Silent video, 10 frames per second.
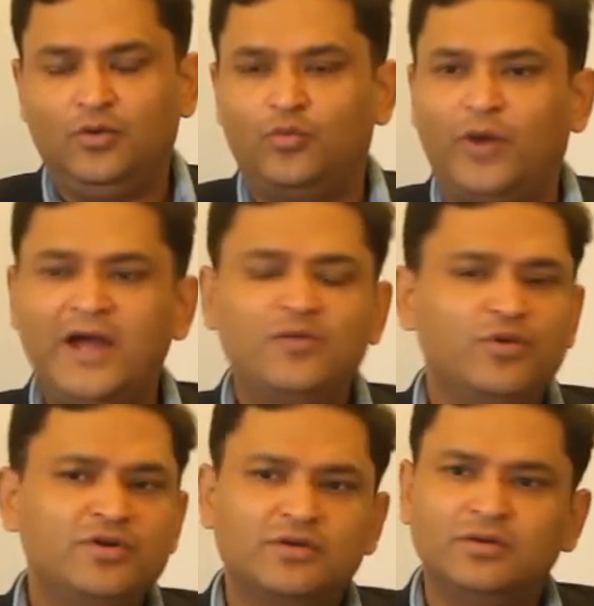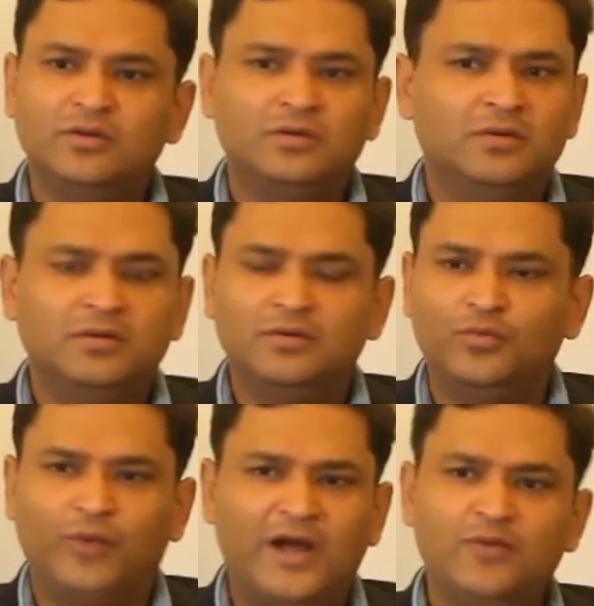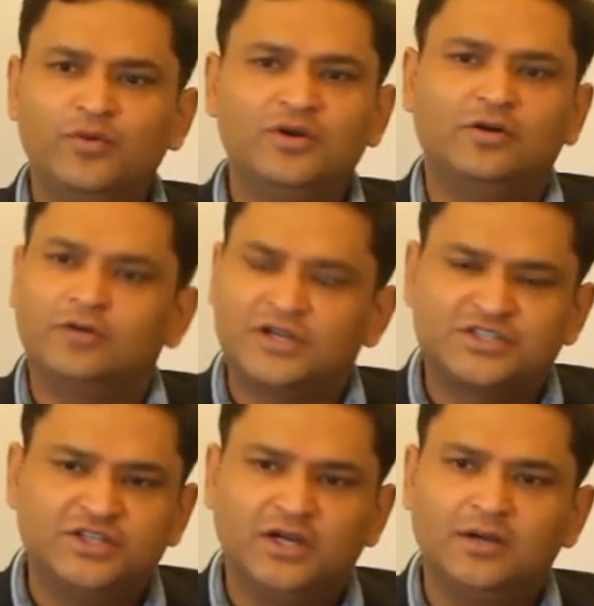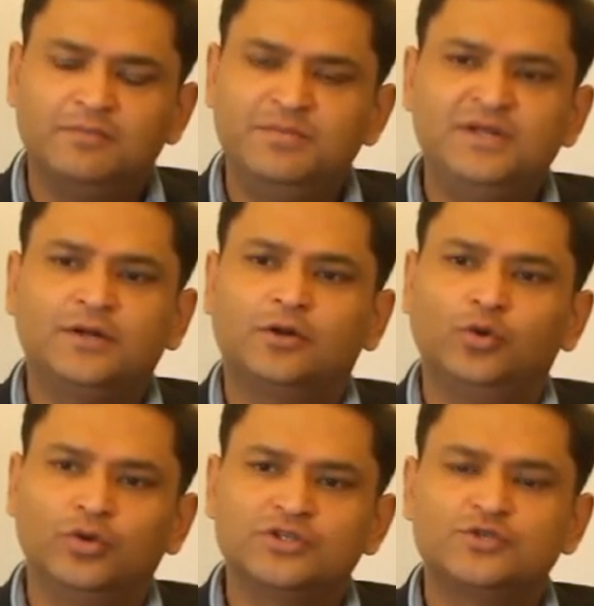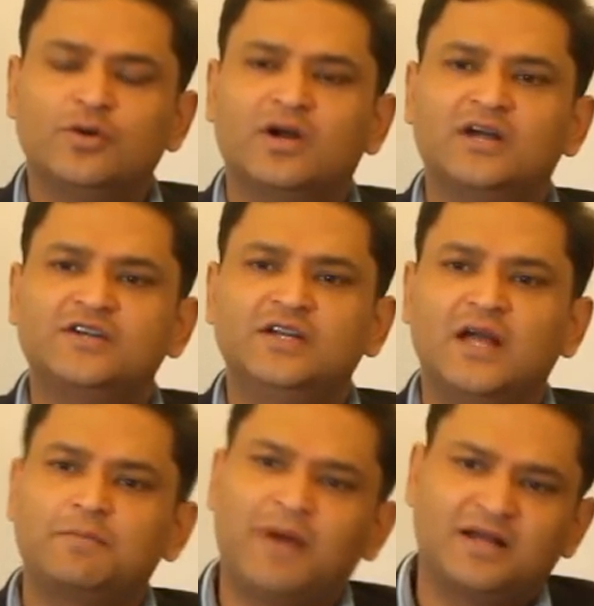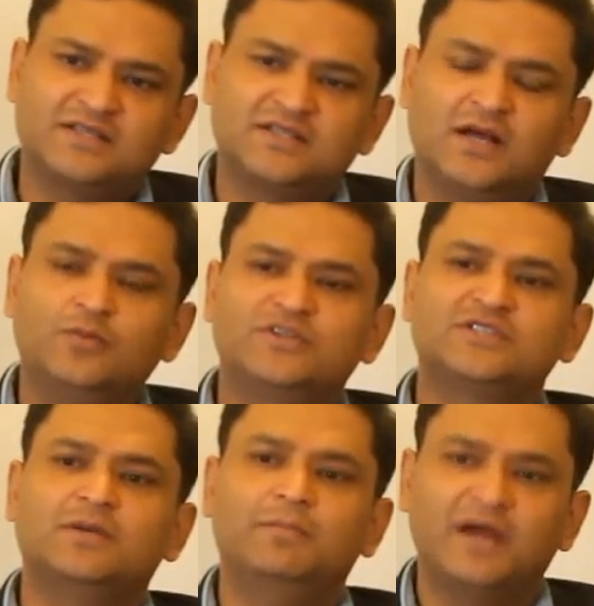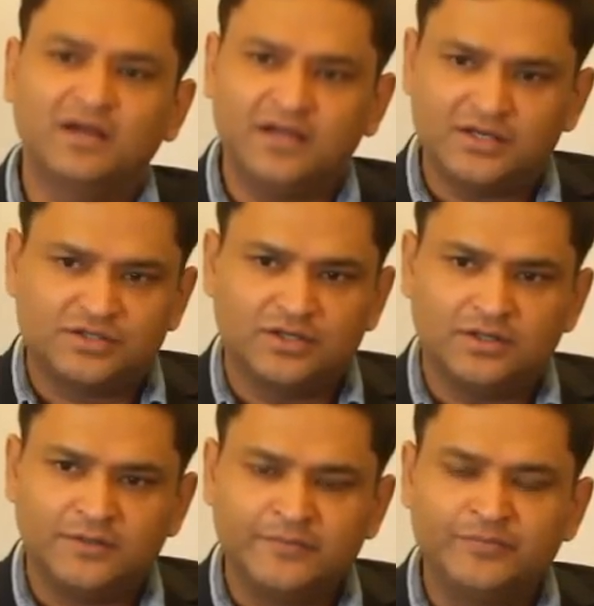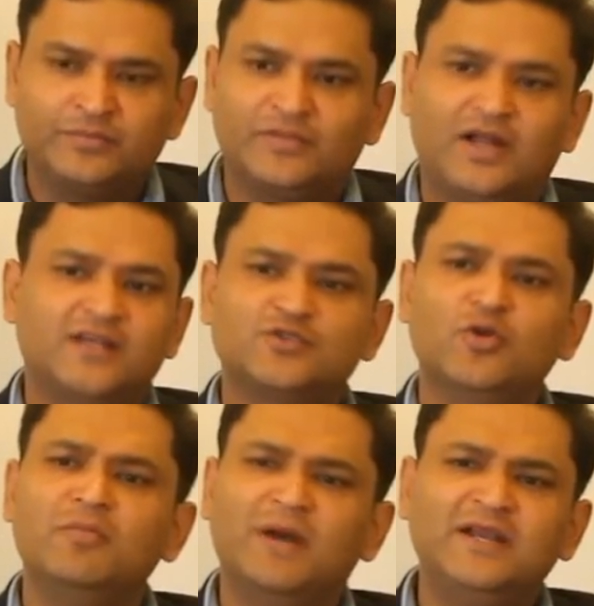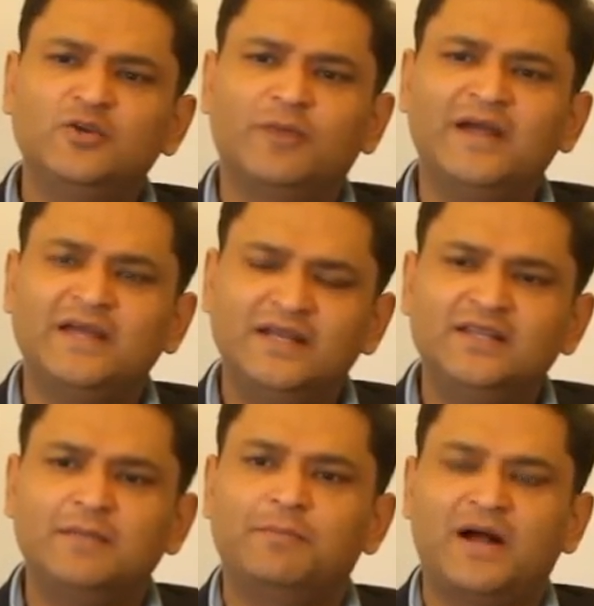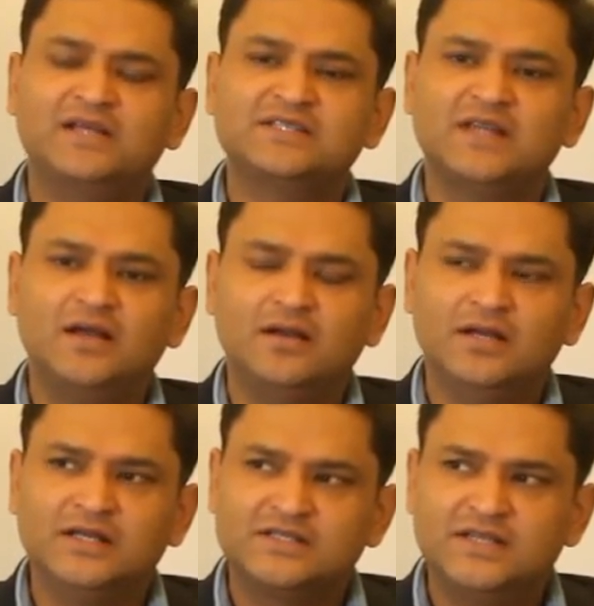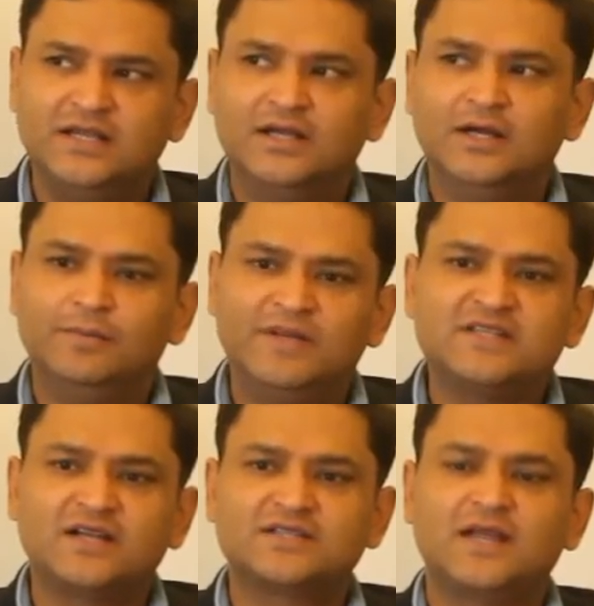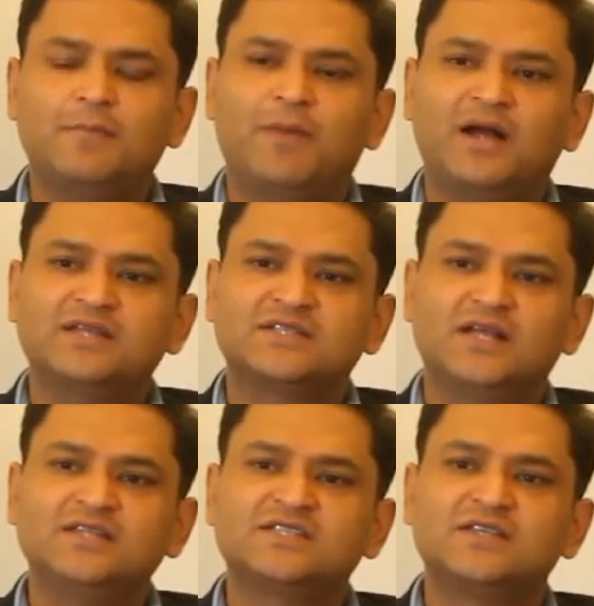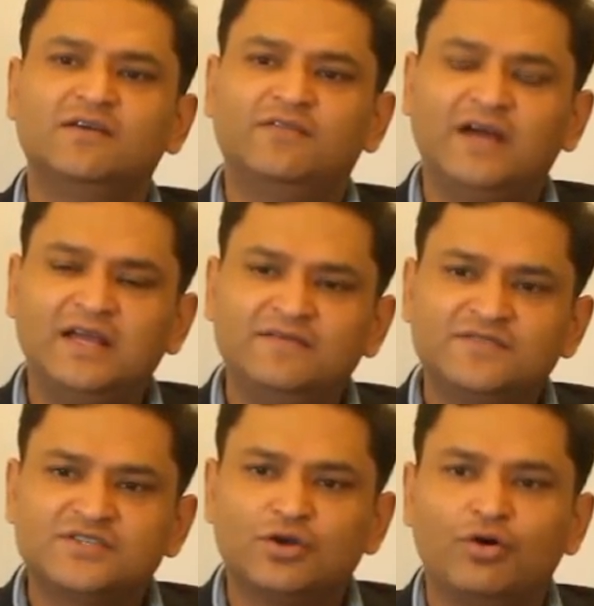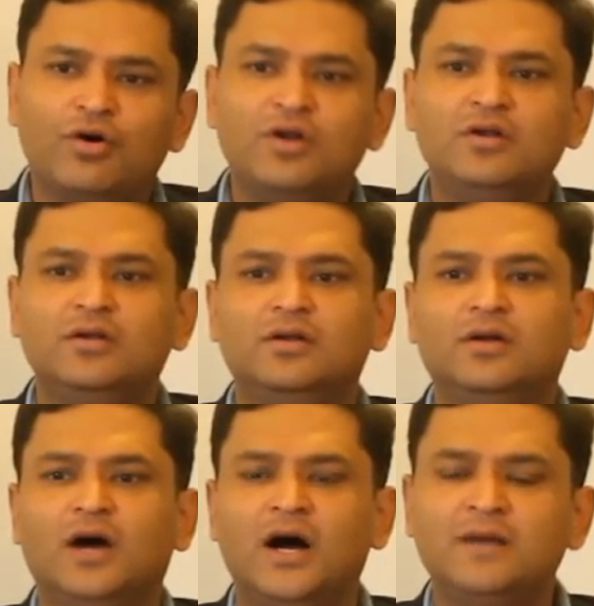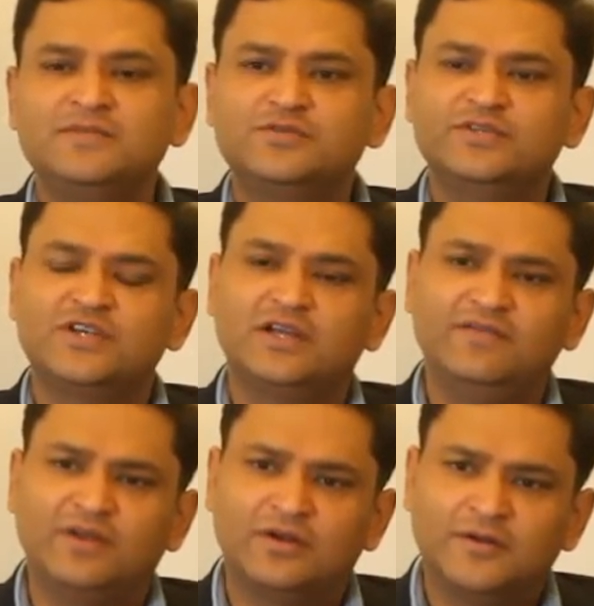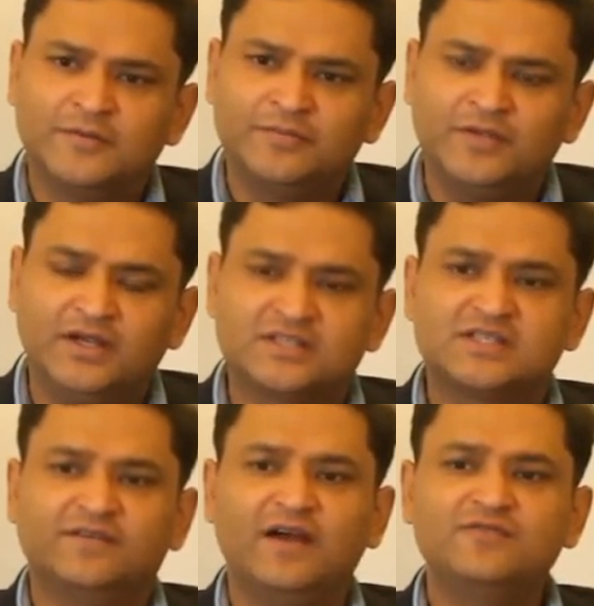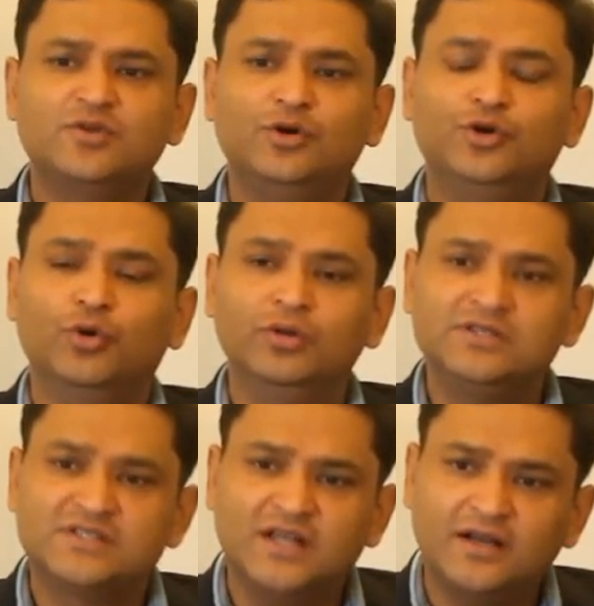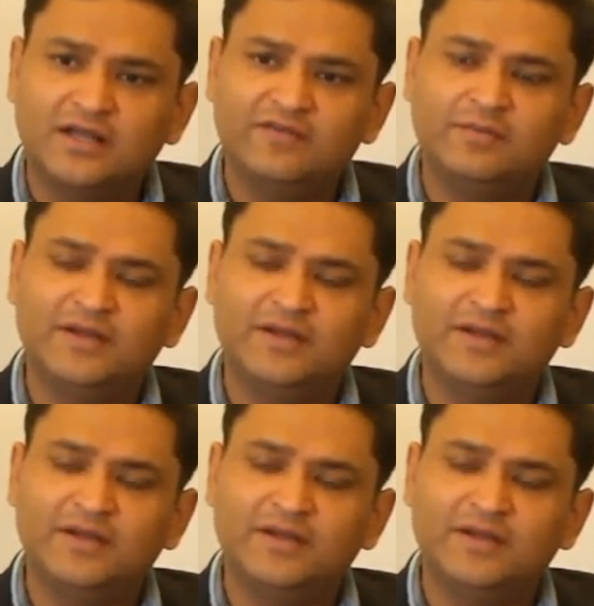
Why would Russia be close to a country like Pakistan, which is a beggar nation, that has no money to buy anything? Pakistan, please understand, Pakistan survives on arms which are given. It survives on doles that are given